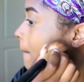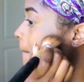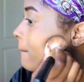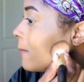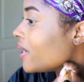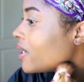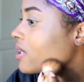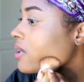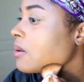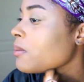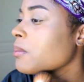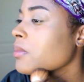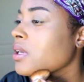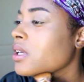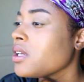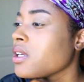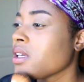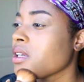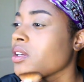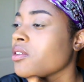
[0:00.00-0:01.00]
making
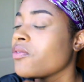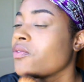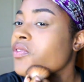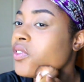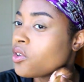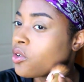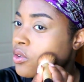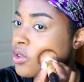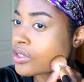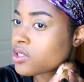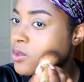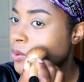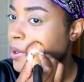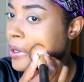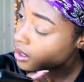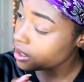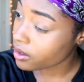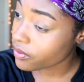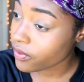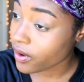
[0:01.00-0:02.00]
me feel this
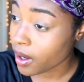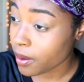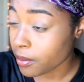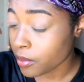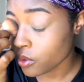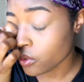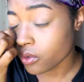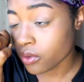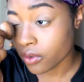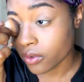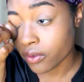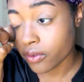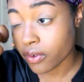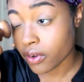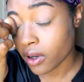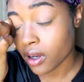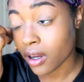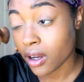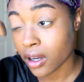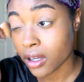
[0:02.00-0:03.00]
way if i
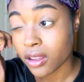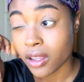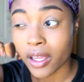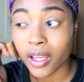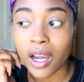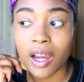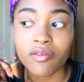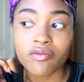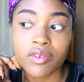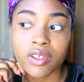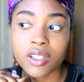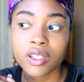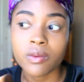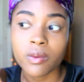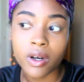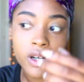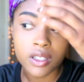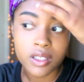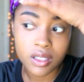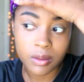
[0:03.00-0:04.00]
move like i really
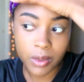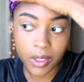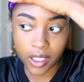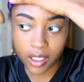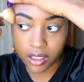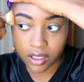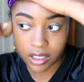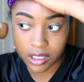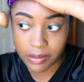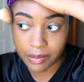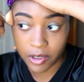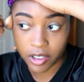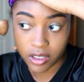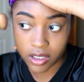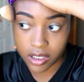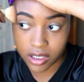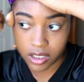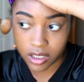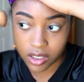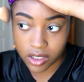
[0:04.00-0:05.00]
want it to be like a
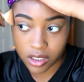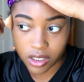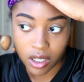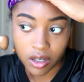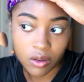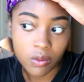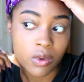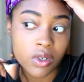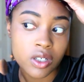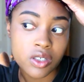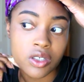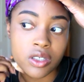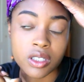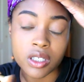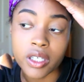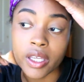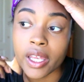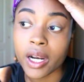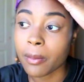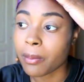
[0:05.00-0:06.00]
smart decision i don't want to
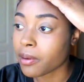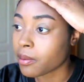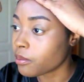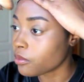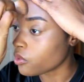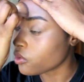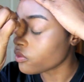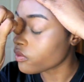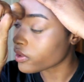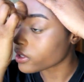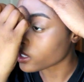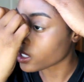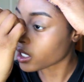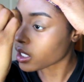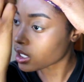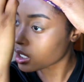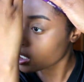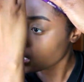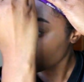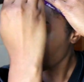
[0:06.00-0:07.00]
just get up and move and
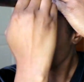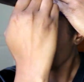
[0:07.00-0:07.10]
like